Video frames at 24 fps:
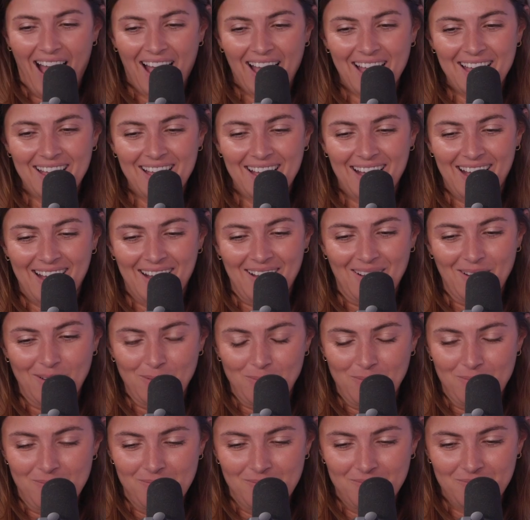I
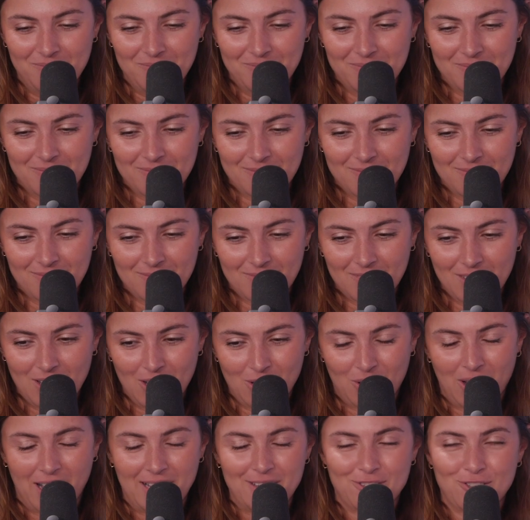um
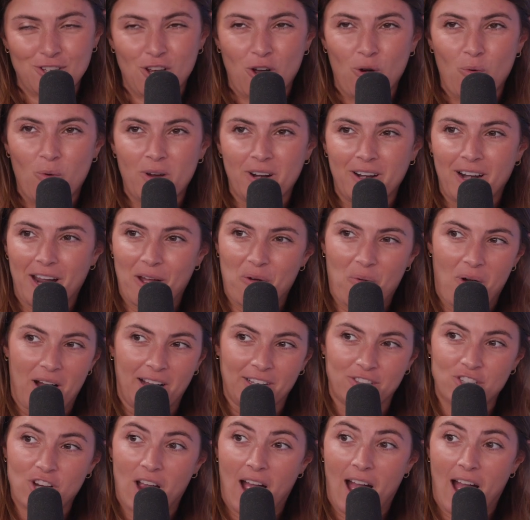Okay, so what did I watch?